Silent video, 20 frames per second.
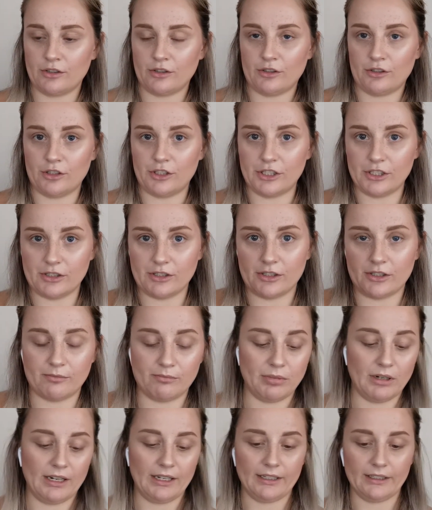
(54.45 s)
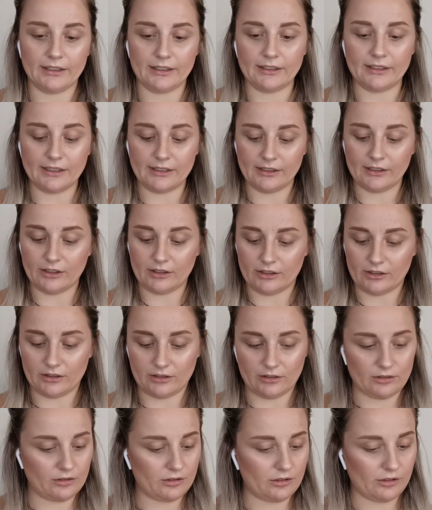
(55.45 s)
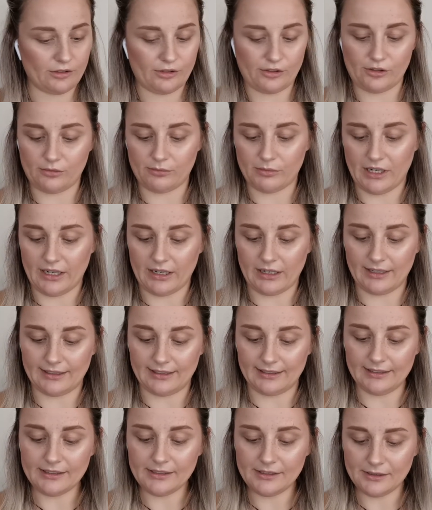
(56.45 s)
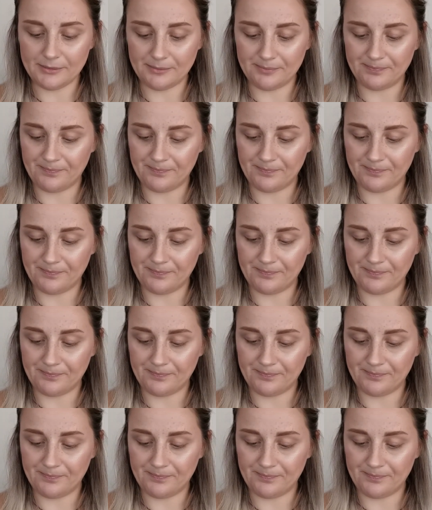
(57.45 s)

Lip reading: to just blend it onto my eyelid,